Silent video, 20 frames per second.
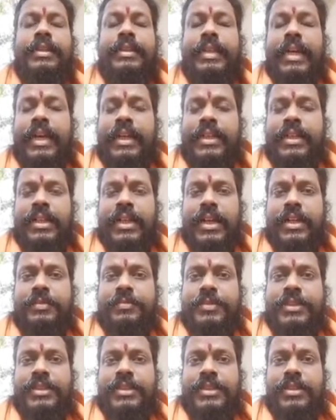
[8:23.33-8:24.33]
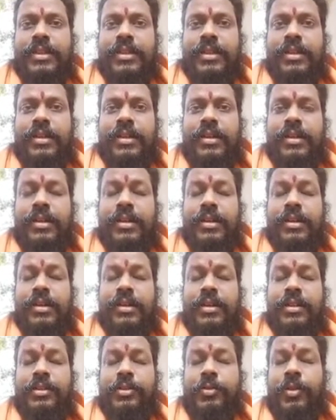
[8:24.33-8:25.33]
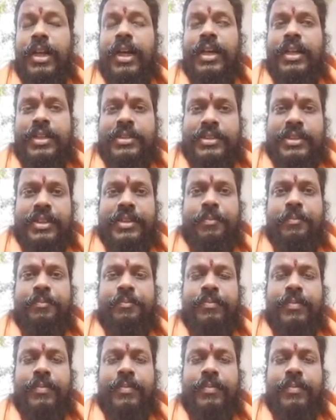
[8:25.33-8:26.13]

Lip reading: Then comes Tula Rashi.